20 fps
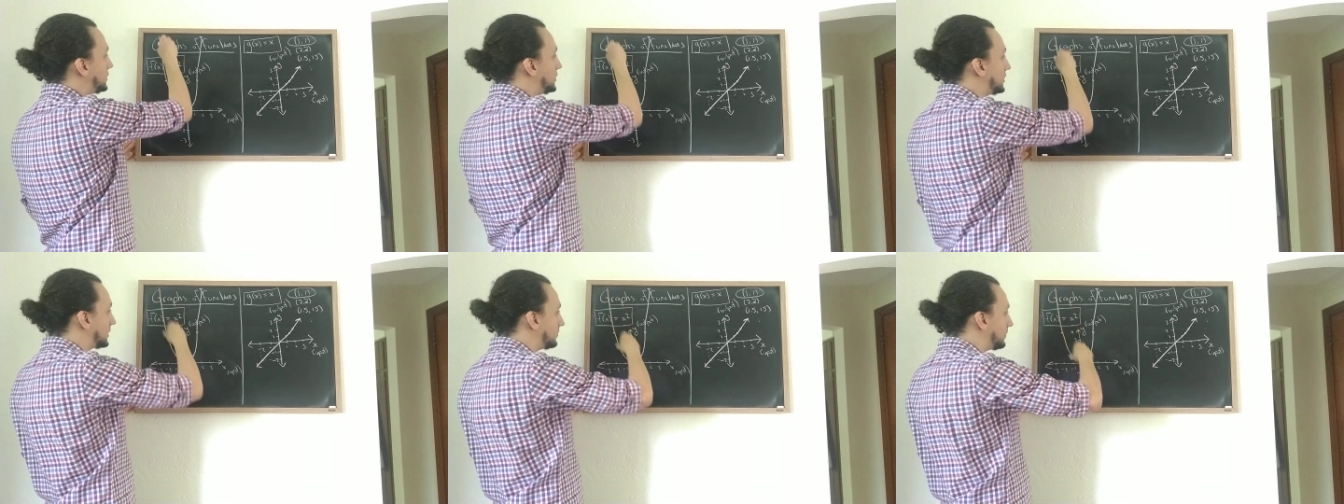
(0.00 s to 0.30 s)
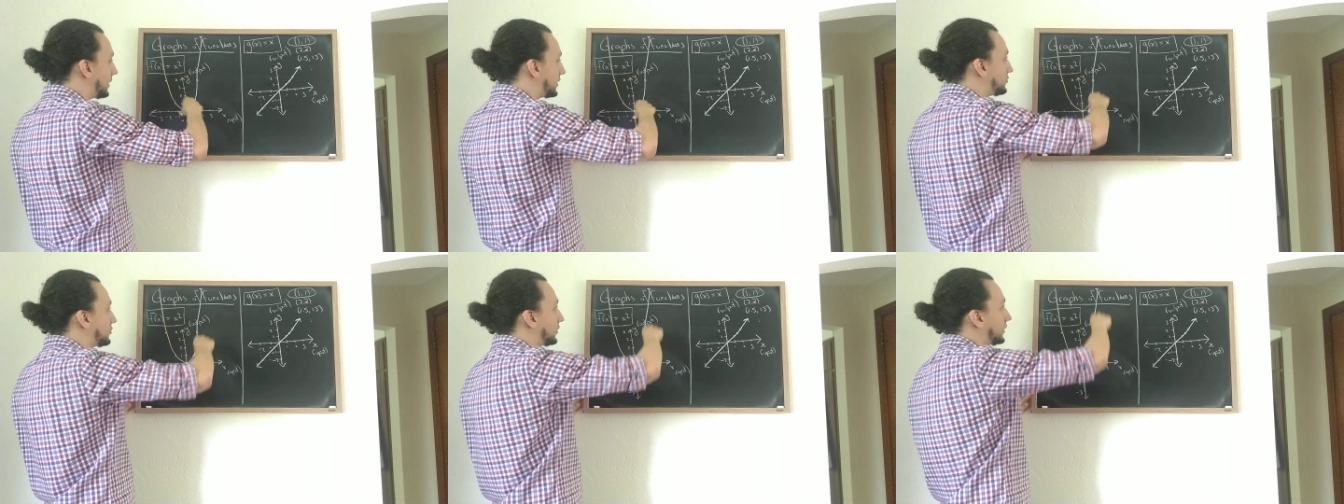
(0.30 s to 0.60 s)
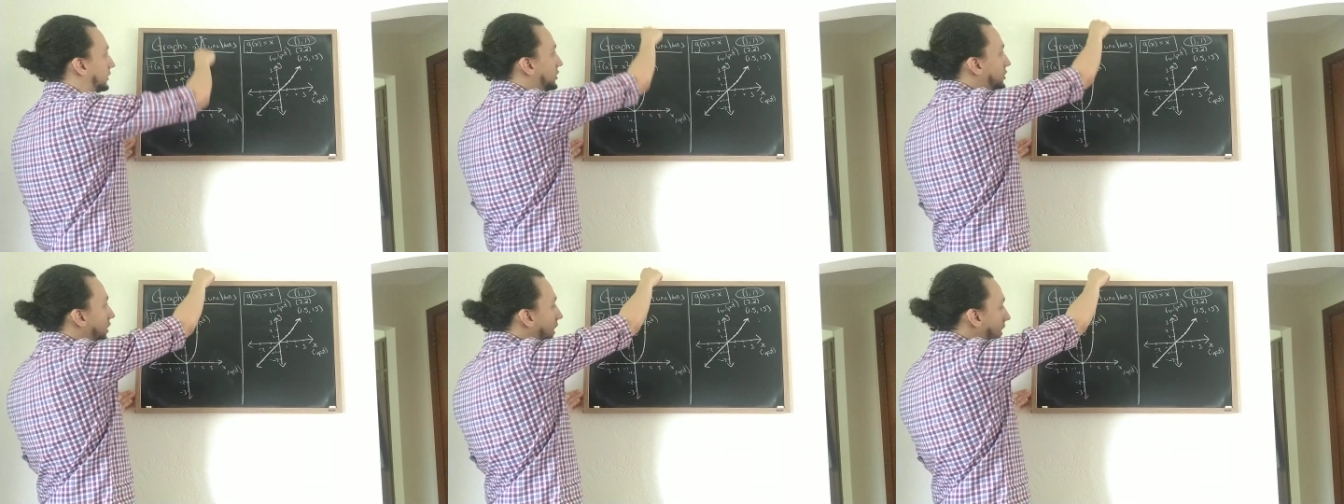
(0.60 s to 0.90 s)

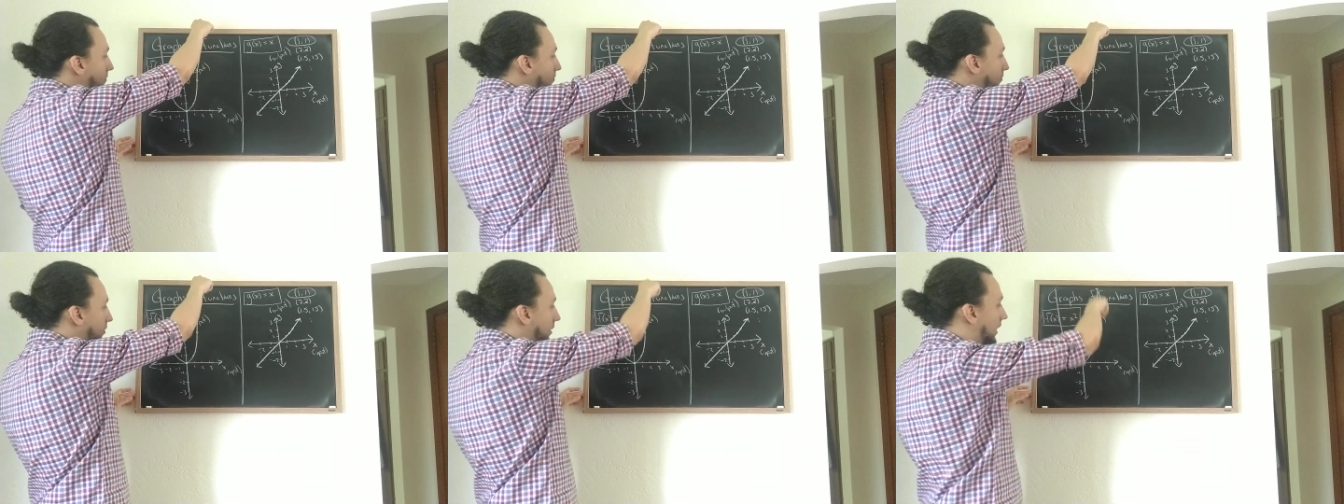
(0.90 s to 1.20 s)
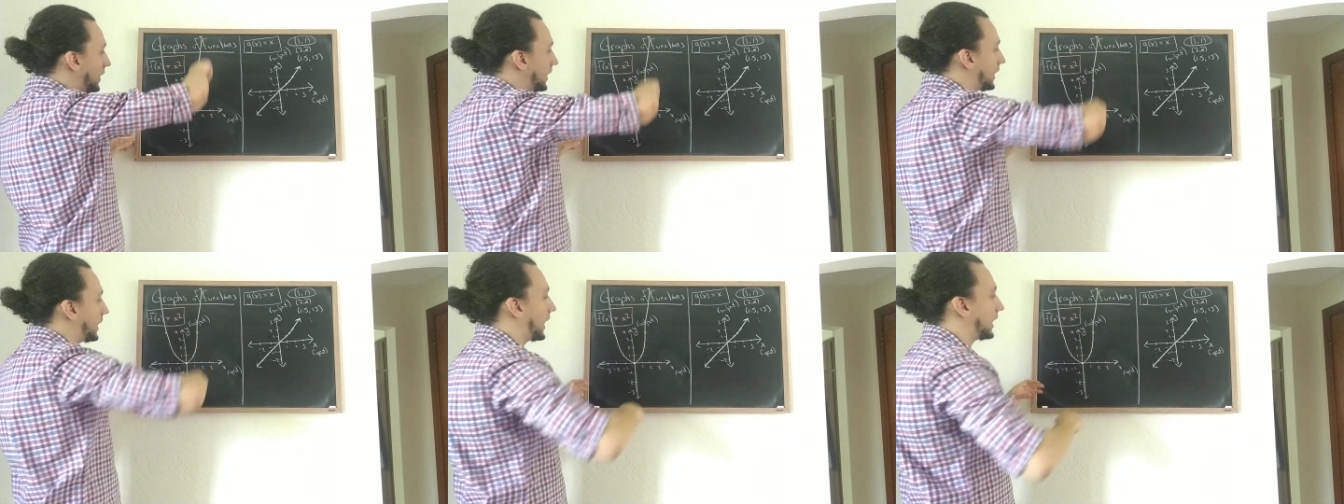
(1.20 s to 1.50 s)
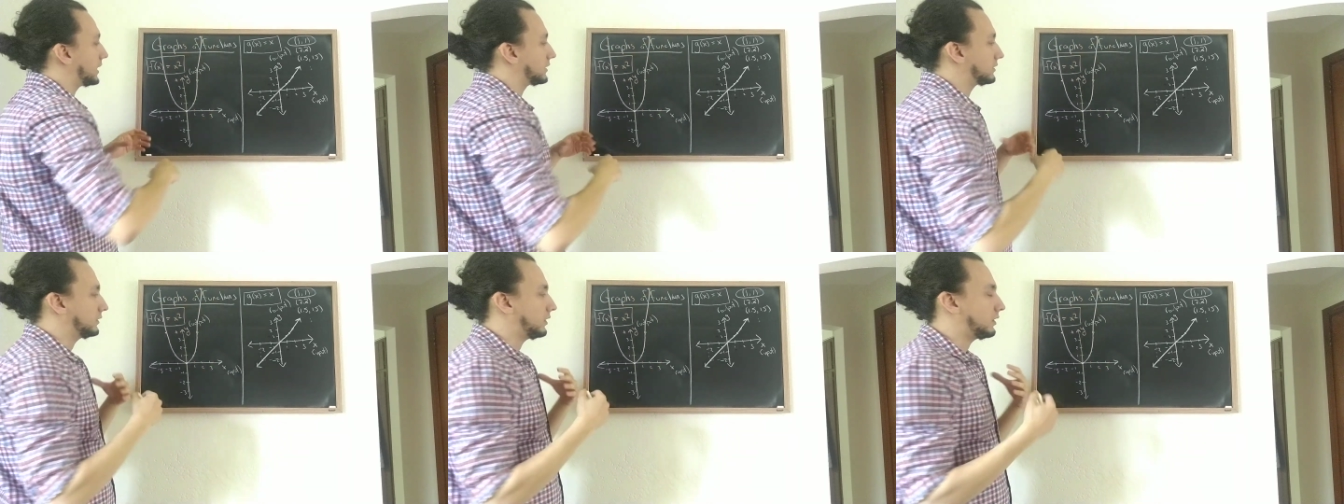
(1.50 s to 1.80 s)
geometric shape
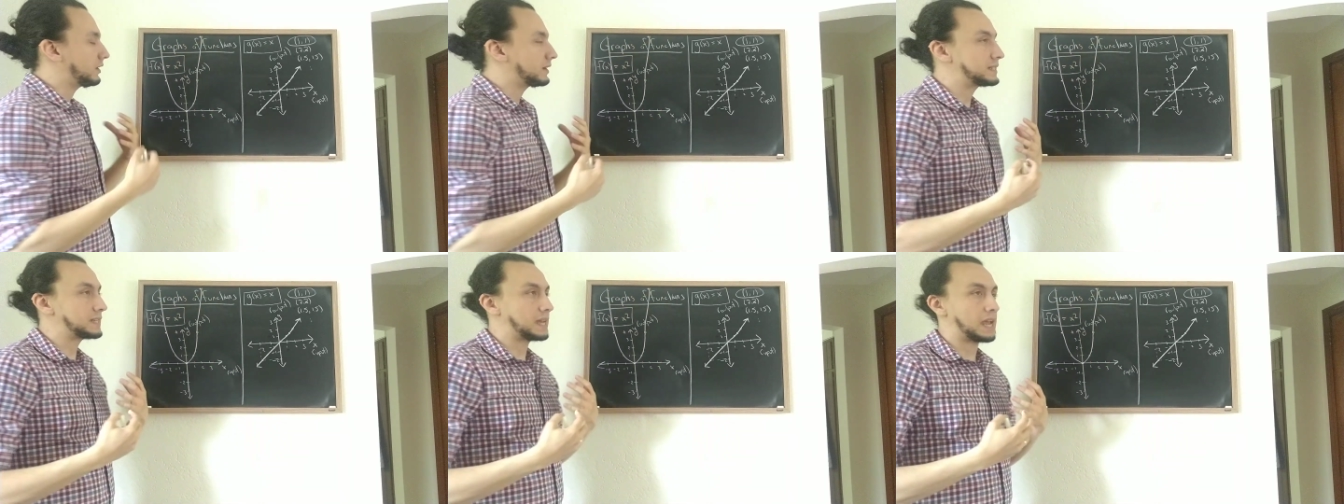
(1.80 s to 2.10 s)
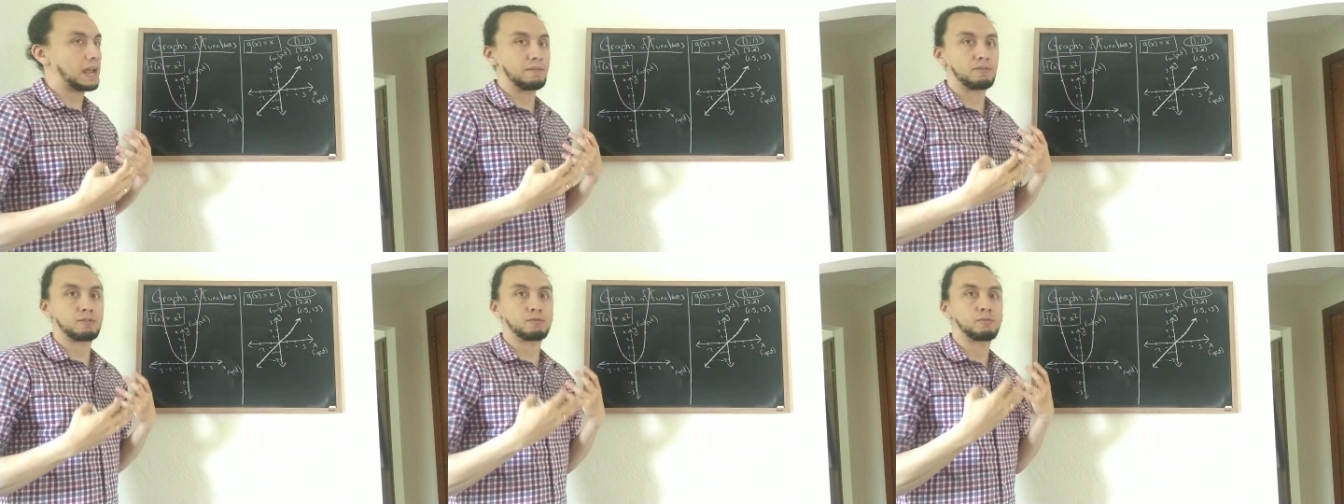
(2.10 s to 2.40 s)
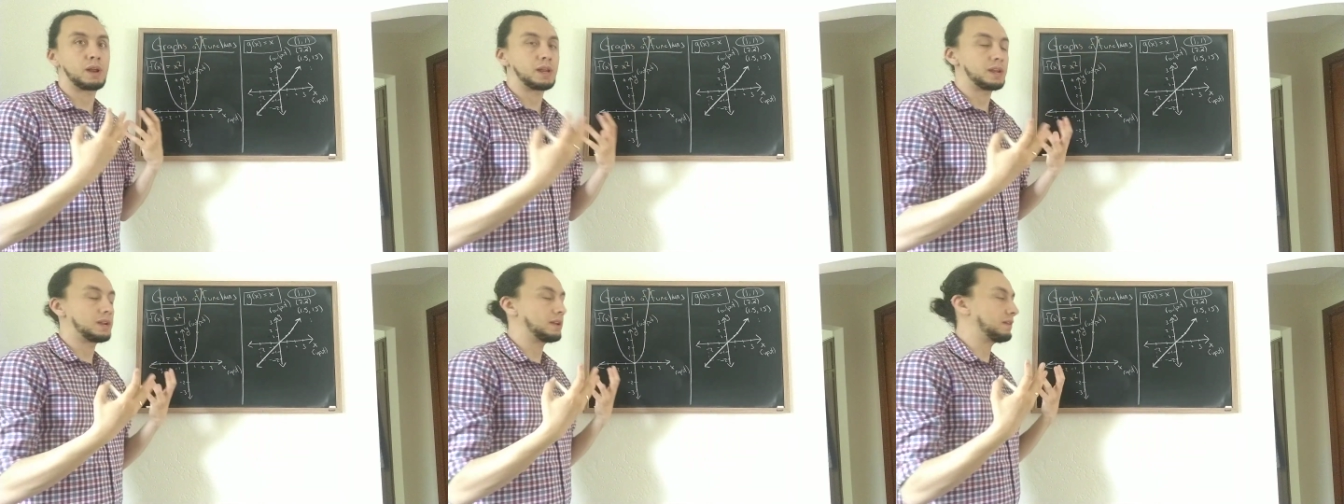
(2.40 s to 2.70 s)
as long as I have the
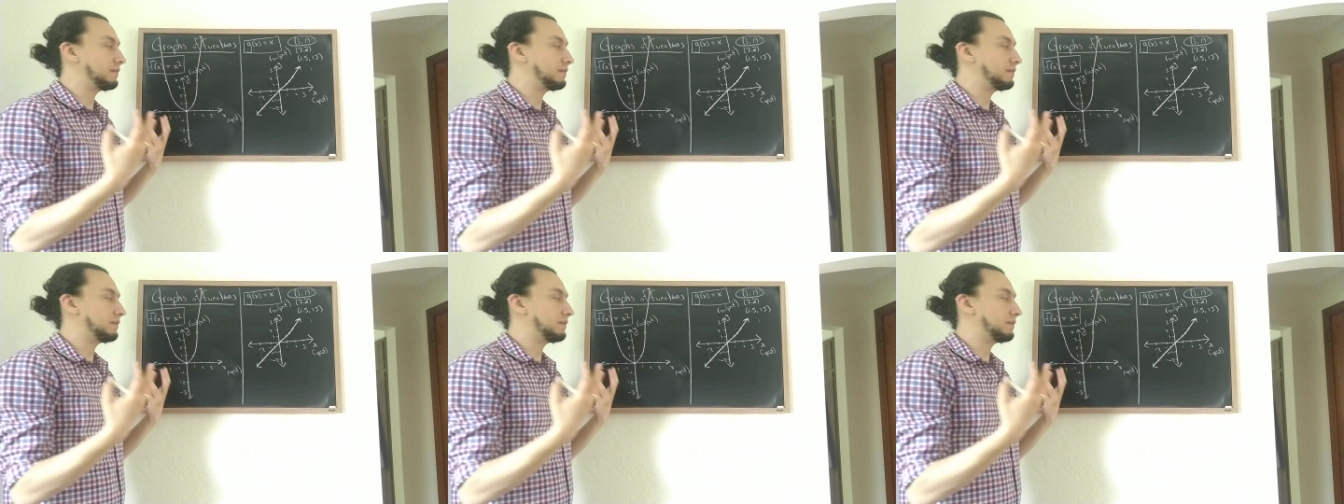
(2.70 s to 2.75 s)
right